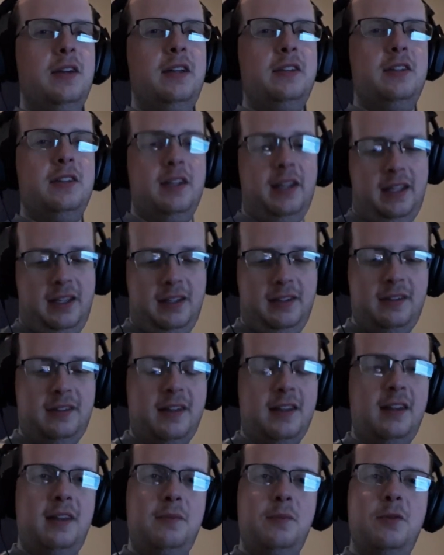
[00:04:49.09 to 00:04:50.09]
So I had to
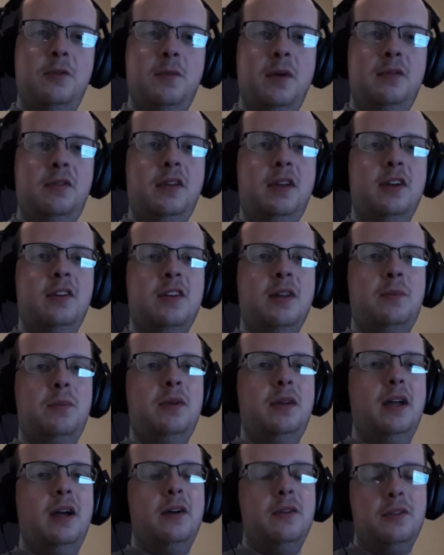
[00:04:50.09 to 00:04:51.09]
like slightly move my
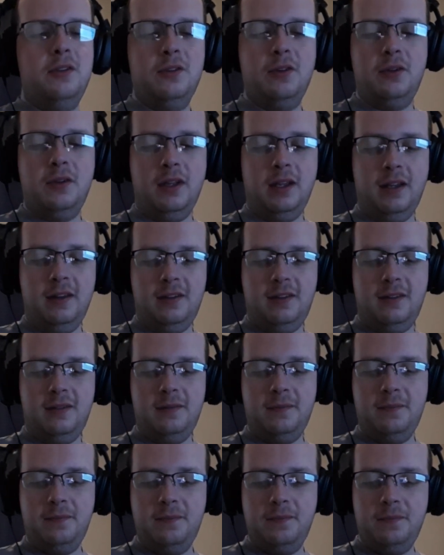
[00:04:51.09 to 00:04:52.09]
fingers up and down. So I
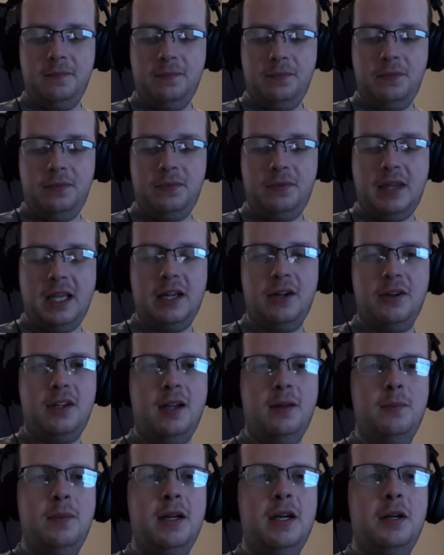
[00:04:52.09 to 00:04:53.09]
guess
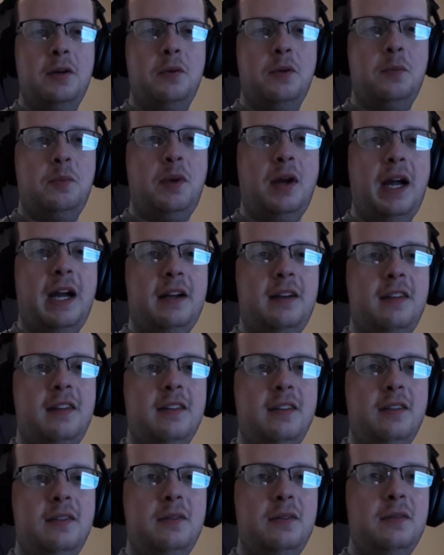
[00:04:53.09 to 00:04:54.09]
that'll come better with
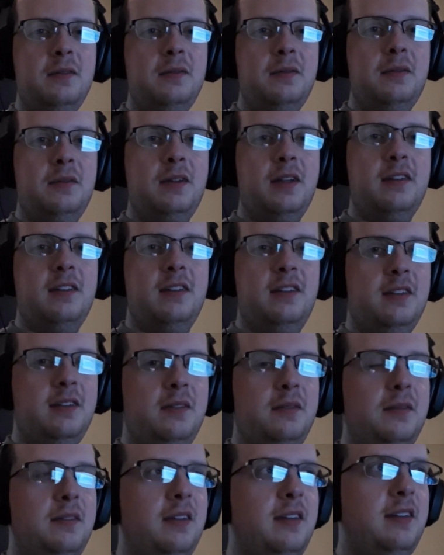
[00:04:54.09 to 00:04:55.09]
practice
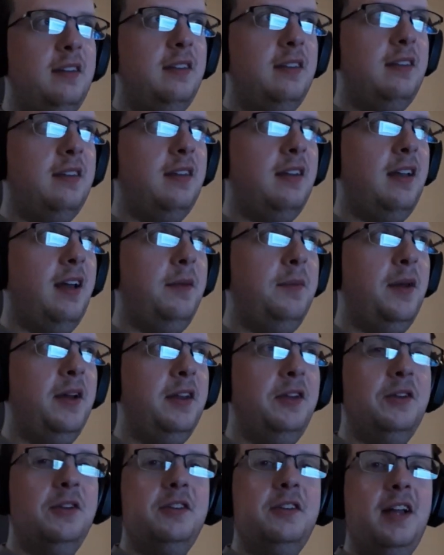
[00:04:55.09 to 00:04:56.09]
because
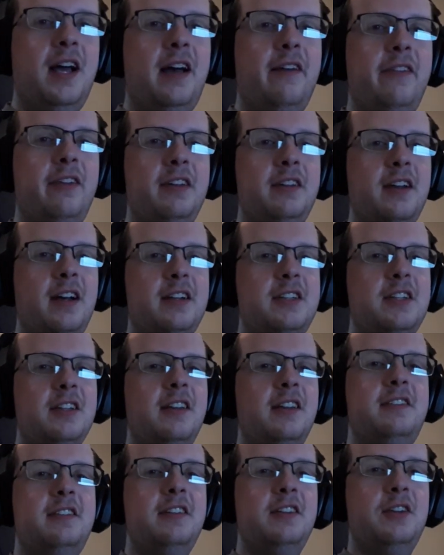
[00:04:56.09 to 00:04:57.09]
I'm not used to having
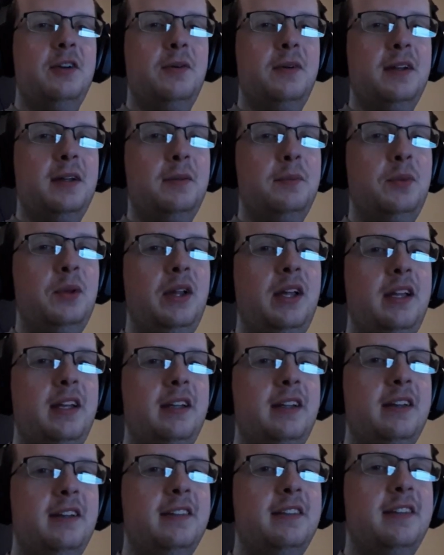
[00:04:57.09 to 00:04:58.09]
to actually listen to what I'm
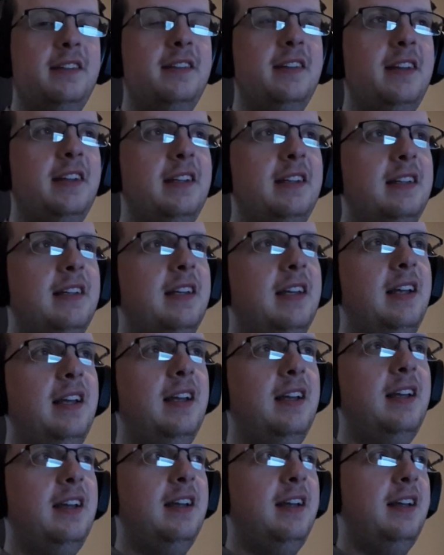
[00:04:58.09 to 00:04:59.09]
playing because it's like
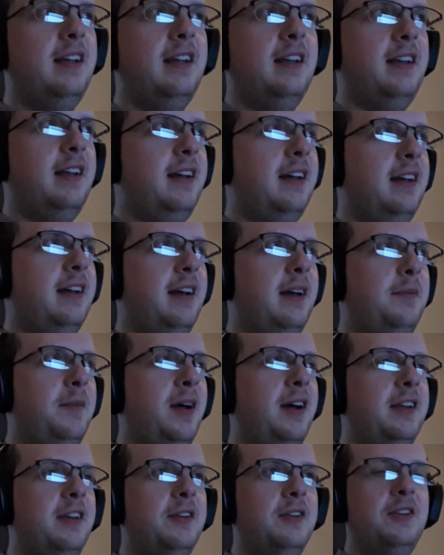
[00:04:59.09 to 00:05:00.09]

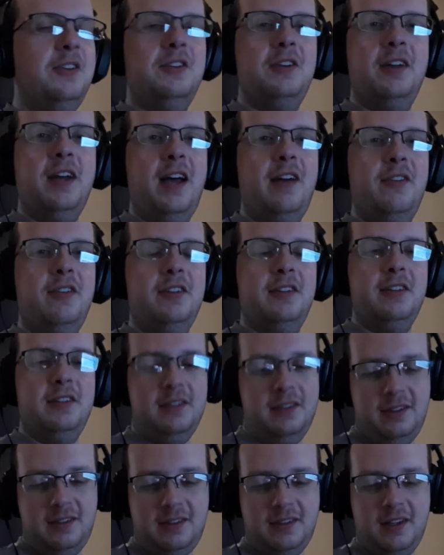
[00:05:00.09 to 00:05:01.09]
I'm not used to
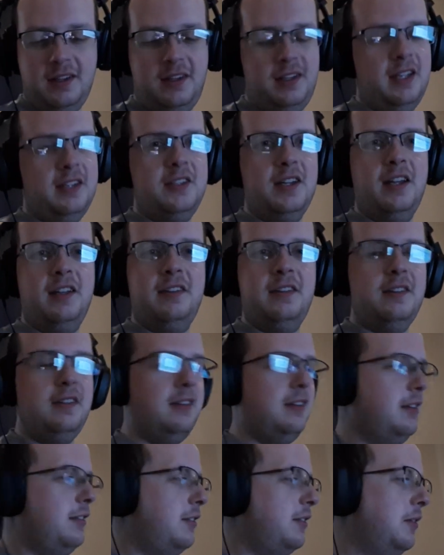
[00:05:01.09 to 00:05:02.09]
having to slightly
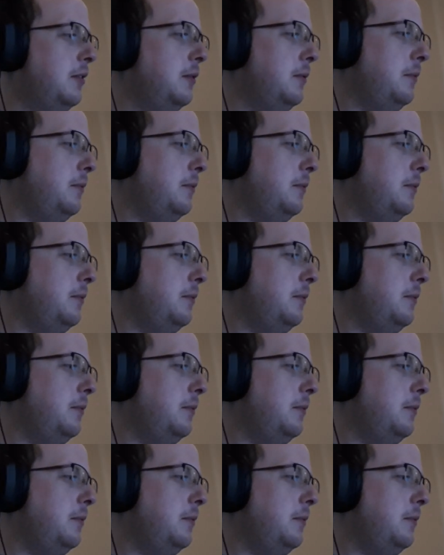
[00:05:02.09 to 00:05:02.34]
adjust.